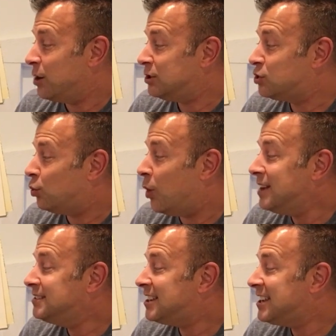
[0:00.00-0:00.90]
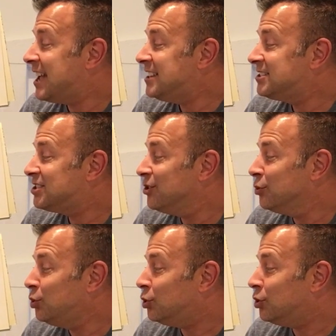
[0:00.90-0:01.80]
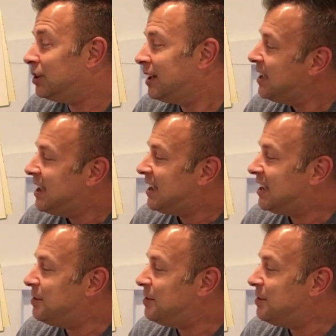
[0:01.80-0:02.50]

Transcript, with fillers: which was against the rule. It